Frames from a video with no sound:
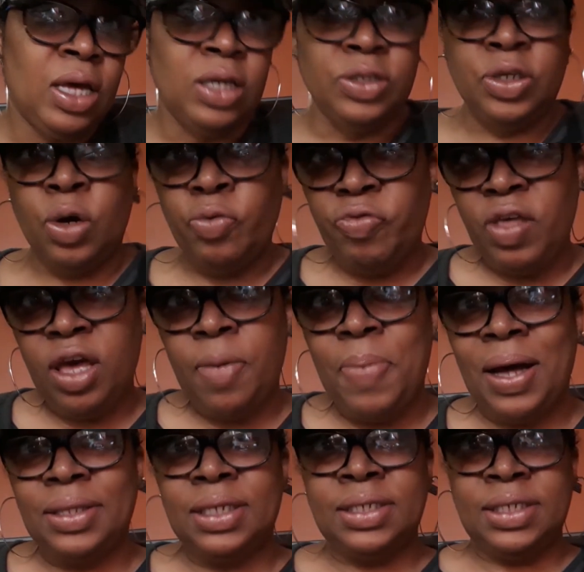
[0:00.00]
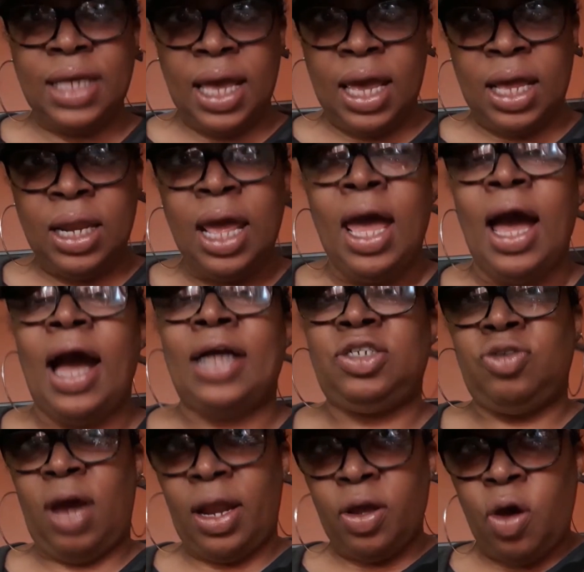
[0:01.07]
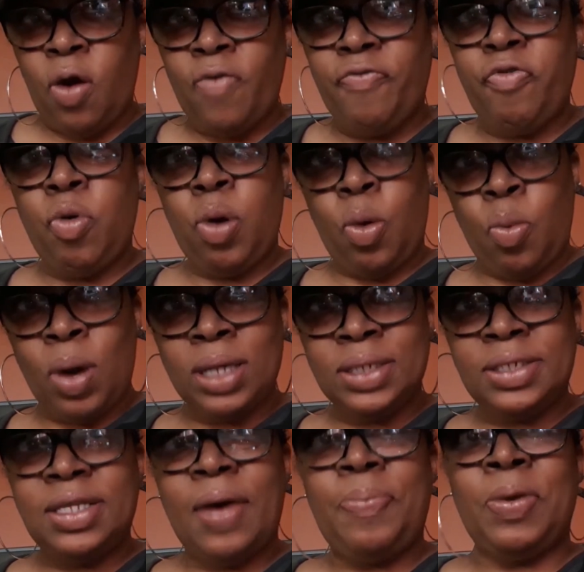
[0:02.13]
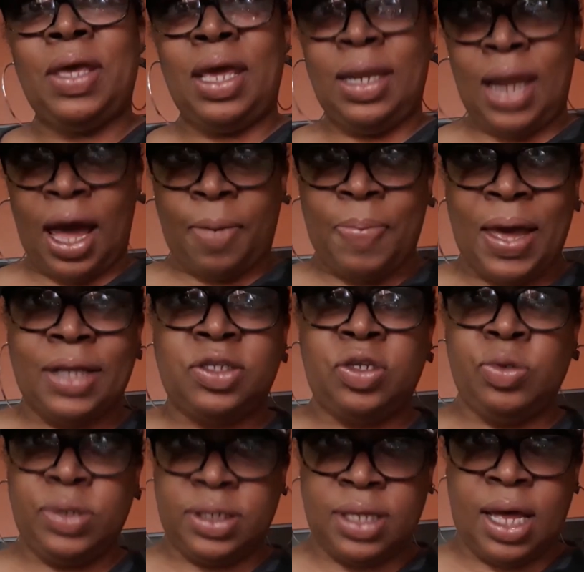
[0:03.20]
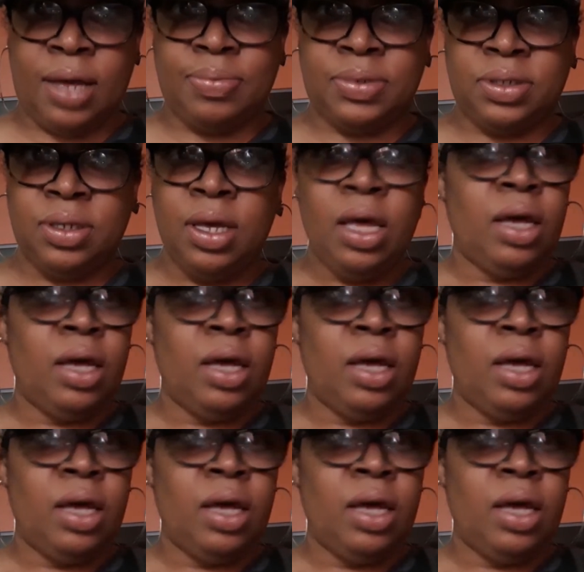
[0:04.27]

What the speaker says: Don't think about the saying, I try to go forward one step and get knocked back two steps.